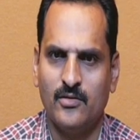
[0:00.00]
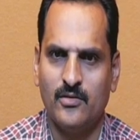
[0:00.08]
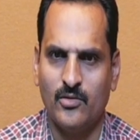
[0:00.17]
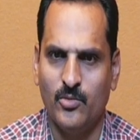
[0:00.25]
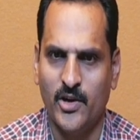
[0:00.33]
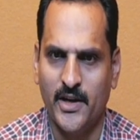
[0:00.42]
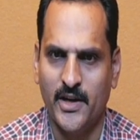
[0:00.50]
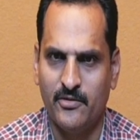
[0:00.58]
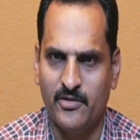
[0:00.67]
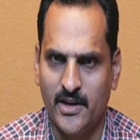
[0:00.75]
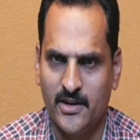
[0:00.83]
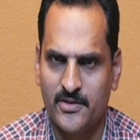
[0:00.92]
Good morning,
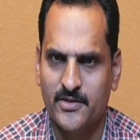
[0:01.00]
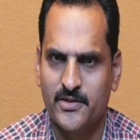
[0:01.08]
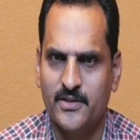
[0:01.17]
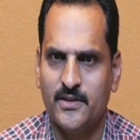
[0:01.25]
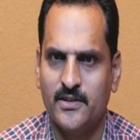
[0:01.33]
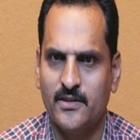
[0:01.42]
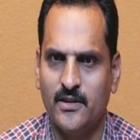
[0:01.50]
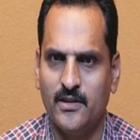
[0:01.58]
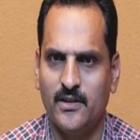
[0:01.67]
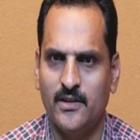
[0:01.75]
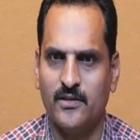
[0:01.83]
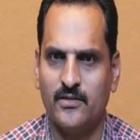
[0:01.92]
friends.
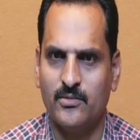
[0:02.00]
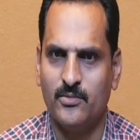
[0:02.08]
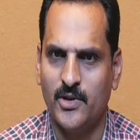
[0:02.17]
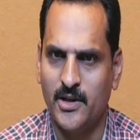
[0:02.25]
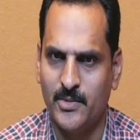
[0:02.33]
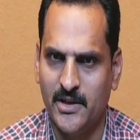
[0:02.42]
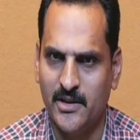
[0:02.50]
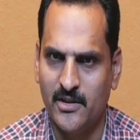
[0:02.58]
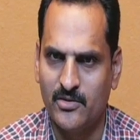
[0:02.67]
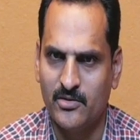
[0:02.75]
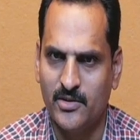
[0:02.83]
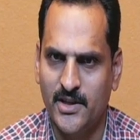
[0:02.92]
Good morning, my dear
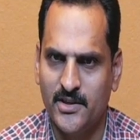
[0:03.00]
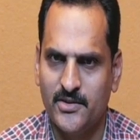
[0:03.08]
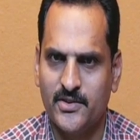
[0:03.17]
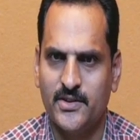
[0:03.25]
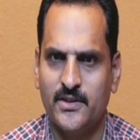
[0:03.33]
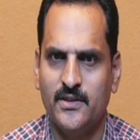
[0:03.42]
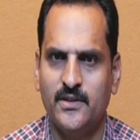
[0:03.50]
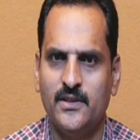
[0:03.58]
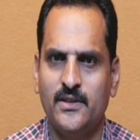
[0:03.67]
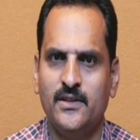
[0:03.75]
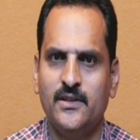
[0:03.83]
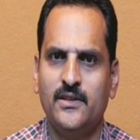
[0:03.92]
students.
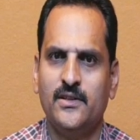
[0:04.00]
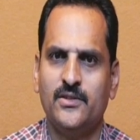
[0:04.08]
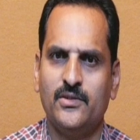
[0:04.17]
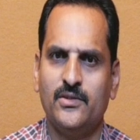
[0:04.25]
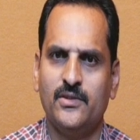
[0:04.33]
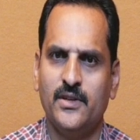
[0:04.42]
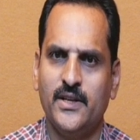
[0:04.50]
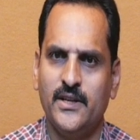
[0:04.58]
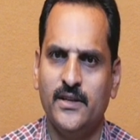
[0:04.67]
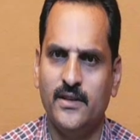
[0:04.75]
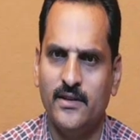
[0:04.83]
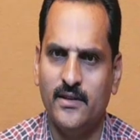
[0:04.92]
So,
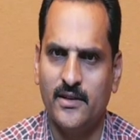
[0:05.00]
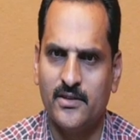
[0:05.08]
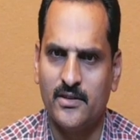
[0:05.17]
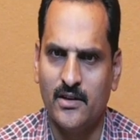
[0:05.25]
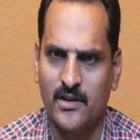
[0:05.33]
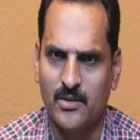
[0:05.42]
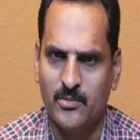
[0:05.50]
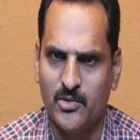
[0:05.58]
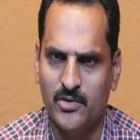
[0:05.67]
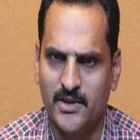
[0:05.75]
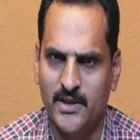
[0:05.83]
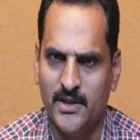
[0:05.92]
today let's talk
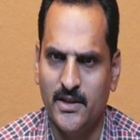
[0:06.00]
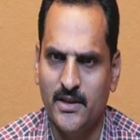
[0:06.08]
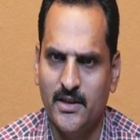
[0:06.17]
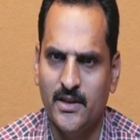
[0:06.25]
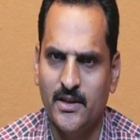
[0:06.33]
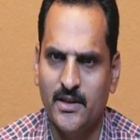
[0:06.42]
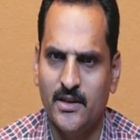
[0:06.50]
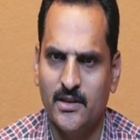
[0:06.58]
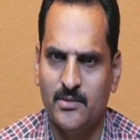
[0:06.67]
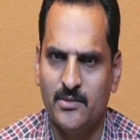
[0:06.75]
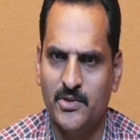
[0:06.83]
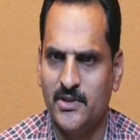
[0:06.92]
about the
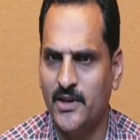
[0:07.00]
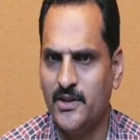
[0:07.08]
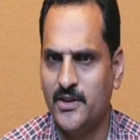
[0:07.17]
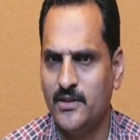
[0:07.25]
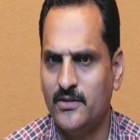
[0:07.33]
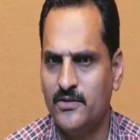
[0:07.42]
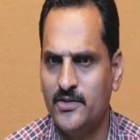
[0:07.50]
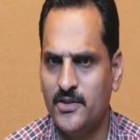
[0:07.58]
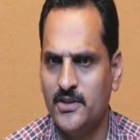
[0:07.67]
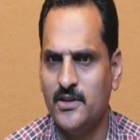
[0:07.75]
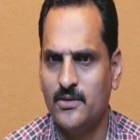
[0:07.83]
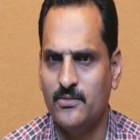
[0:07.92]
refrigeration
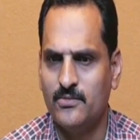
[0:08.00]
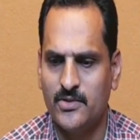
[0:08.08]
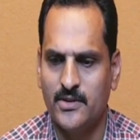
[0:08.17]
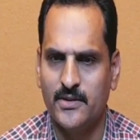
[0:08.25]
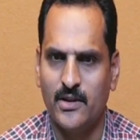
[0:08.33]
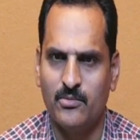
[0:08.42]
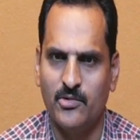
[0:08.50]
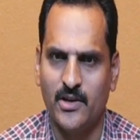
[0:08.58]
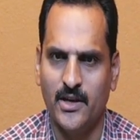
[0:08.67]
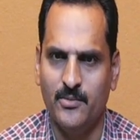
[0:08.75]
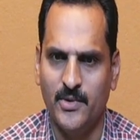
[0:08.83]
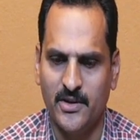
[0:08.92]
systems in
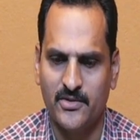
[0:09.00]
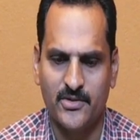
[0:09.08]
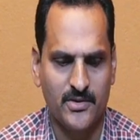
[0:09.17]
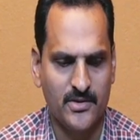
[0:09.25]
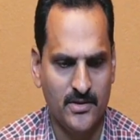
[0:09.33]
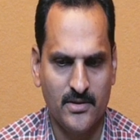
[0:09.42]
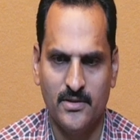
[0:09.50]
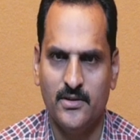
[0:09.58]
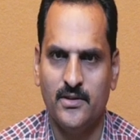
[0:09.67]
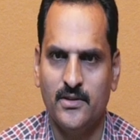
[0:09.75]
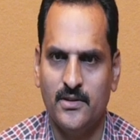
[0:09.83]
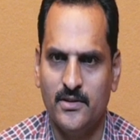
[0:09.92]
thermodynamics.
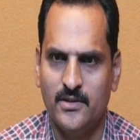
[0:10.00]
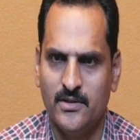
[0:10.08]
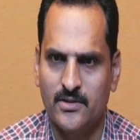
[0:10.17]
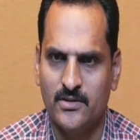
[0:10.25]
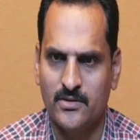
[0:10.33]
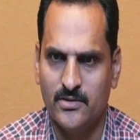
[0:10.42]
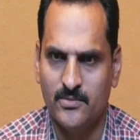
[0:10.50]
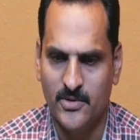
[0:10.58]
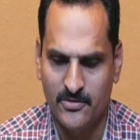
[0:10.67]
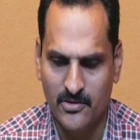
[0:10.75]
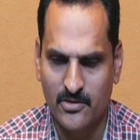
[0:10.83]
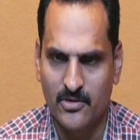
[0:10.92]
So,
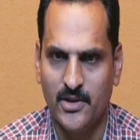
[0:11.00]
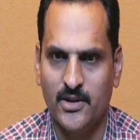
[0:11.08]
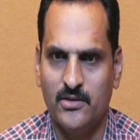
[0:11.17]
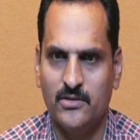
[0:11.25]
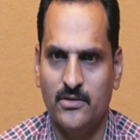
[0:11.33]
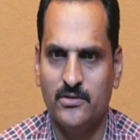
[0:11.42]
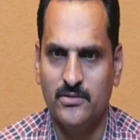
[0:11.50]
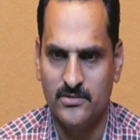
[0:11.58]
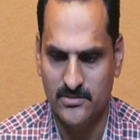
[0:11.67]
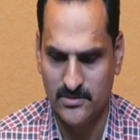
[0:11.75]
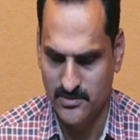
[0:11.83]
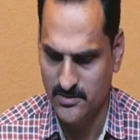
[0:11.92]
before going to
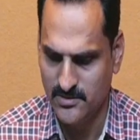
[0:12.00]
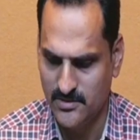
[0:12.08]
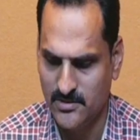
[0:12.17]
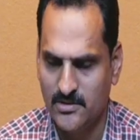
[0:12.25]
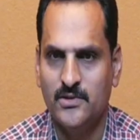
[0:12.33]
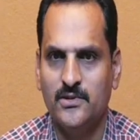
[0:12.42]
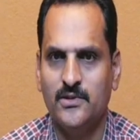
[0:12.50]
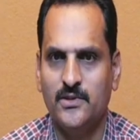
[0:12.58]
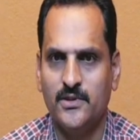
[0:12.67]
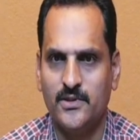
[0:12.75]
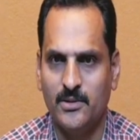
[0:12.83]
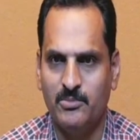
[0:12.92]

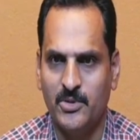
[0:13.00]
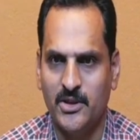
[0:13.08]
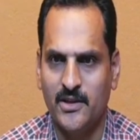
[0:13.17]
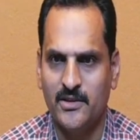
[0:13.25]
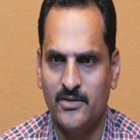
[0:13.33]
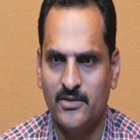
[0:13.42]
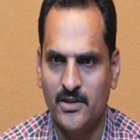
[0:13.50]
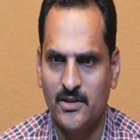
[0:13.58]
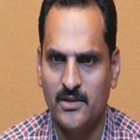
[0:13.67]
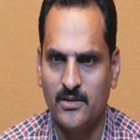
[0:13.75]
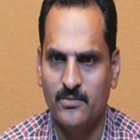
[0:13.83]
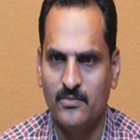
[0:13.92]
this refrigeration
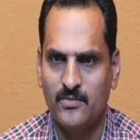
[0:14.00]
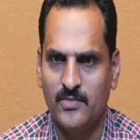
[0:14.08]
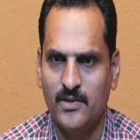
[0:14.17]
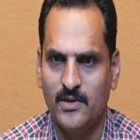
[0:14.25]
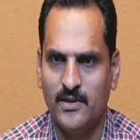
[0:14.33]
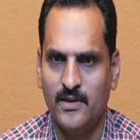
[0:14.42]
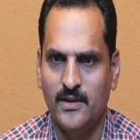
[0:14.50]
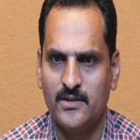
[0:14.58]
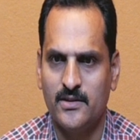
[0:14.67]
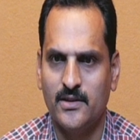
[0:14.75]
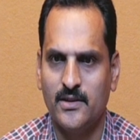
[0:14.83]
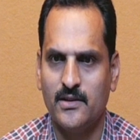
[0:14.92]
system,
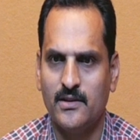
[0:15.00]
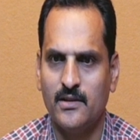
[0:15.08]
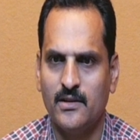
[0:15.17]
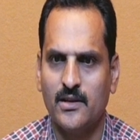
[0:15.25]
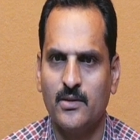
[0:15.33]
let's talk